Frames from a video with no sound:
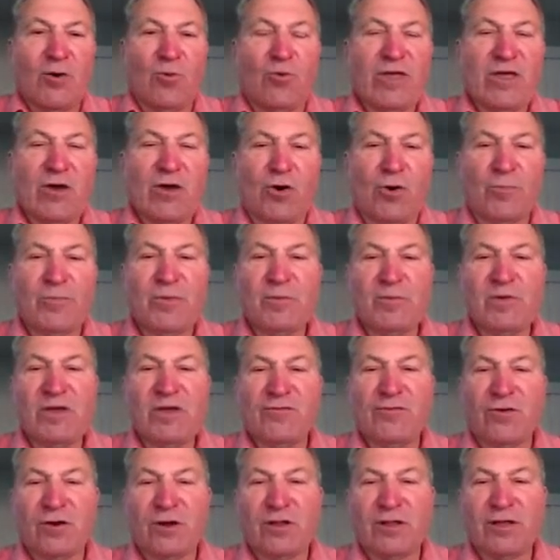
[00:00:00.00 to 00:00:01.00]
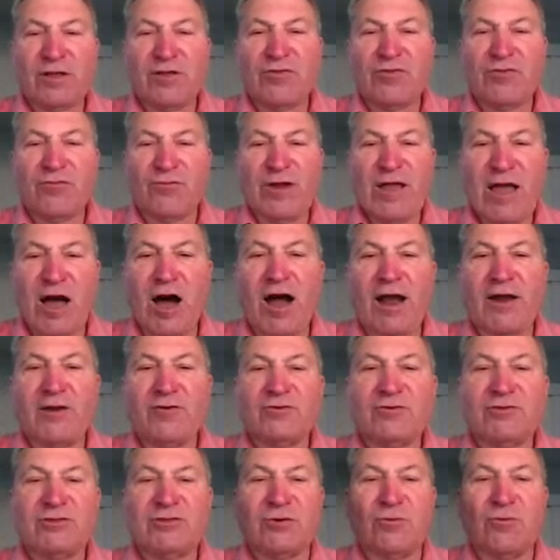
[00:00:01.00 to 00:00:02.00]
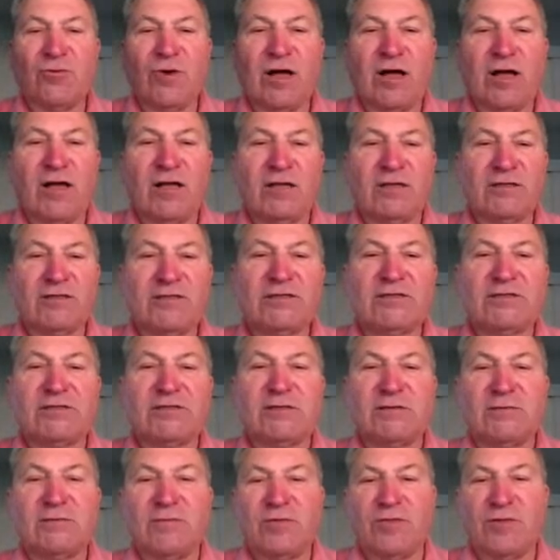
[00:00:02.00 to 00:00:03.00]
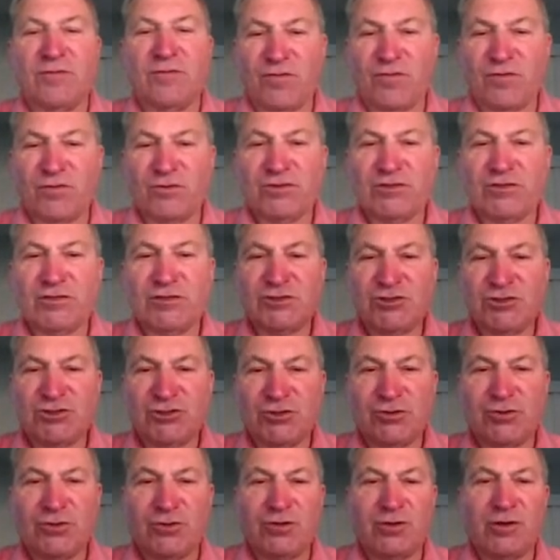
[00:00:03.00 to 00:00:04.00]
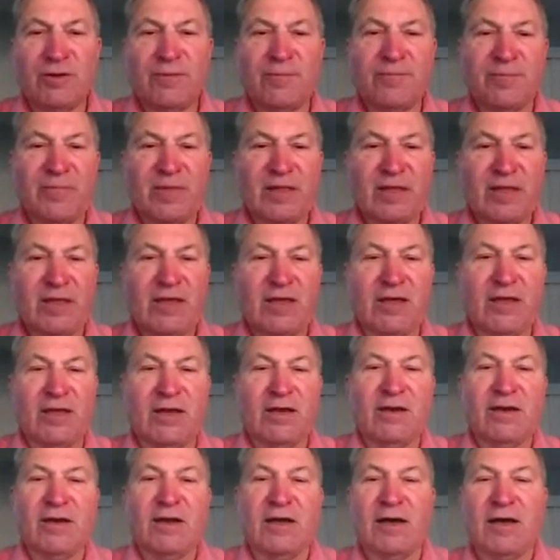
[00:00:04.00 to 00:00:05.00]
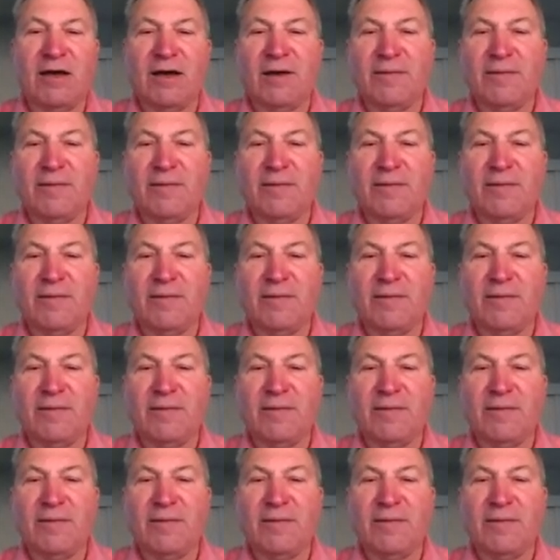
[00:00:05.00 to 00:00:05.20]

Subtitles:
We hope to be drilling 3 hydrogen wells the 1st of June in